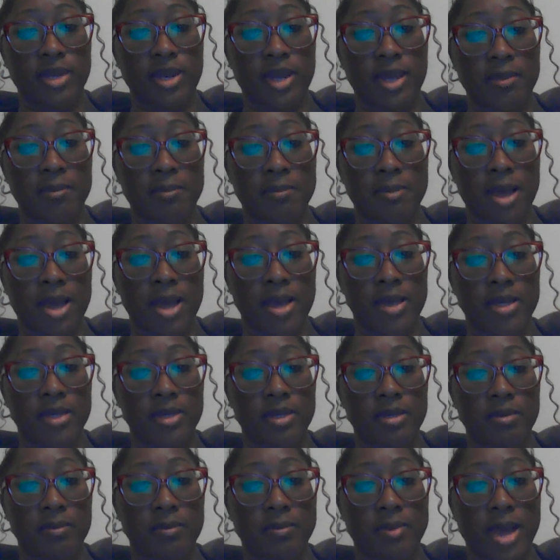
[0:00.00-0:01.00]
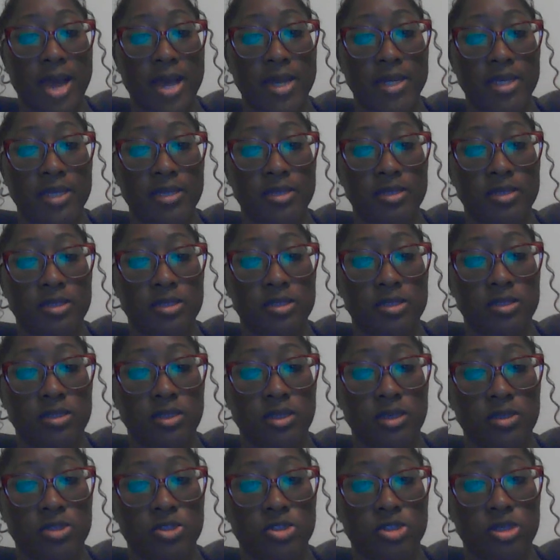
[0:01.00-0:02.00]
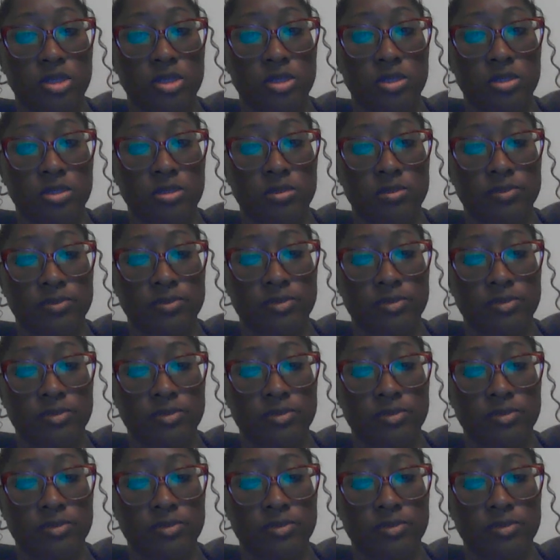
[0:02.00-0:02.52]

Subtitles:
in a mind body distinction.